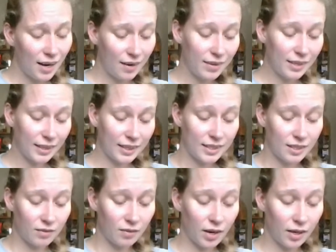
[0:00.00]
Harry
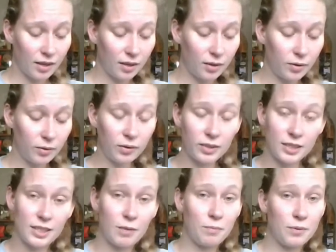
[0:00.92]
glanced at Ron, who looked
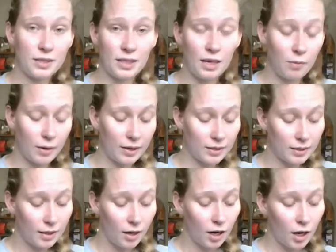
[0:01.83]
as stumped as he was.
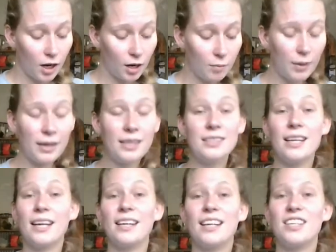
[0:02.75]
Hermione's
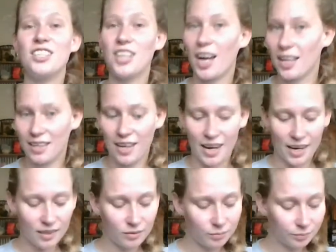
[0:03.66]
hand had shot in the
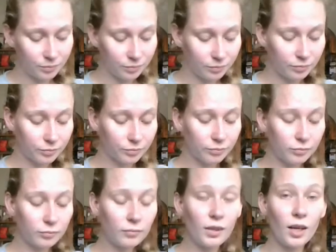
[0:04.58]
air.
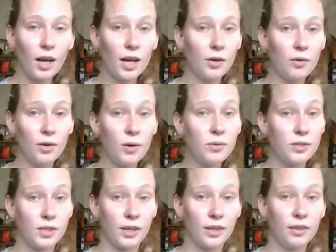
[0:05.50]
"I don't know,
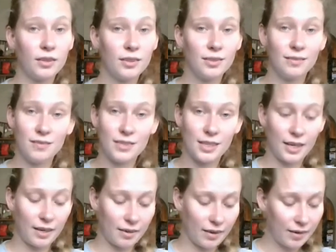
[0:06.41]
sir,"
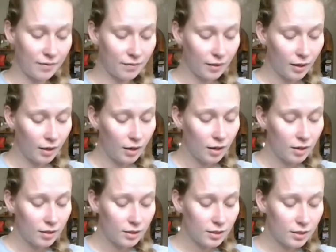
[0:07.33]
said Harry.
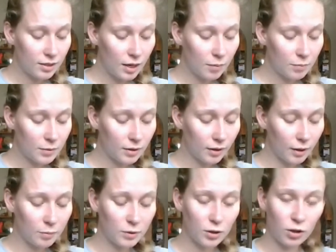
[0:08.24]
Snape's
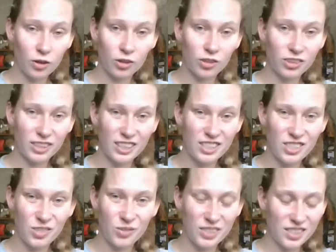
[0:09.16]
lips curled
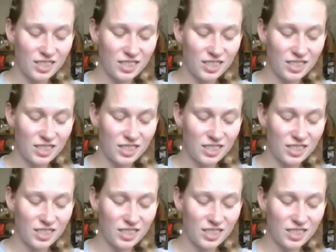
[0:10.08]
into a